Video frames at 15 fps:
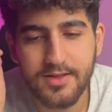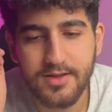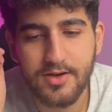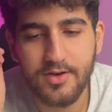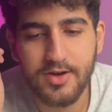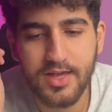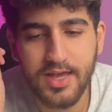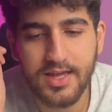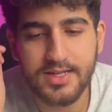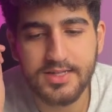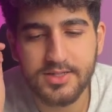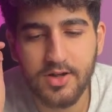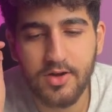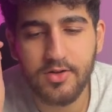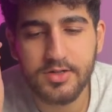Okay,
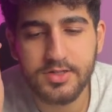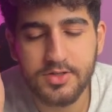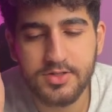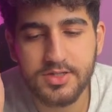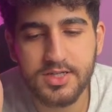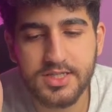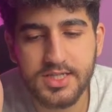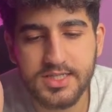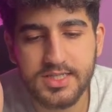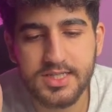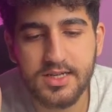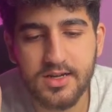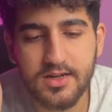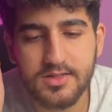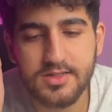it's also
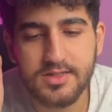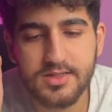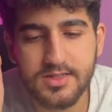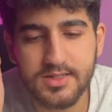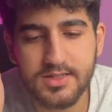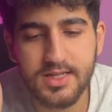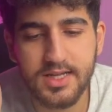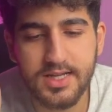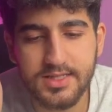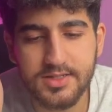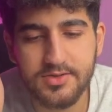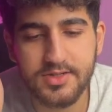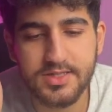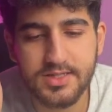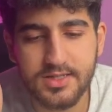suggesting us the
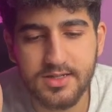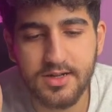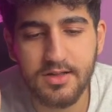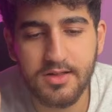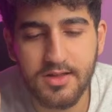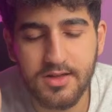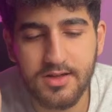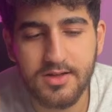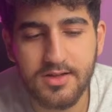interesting idea.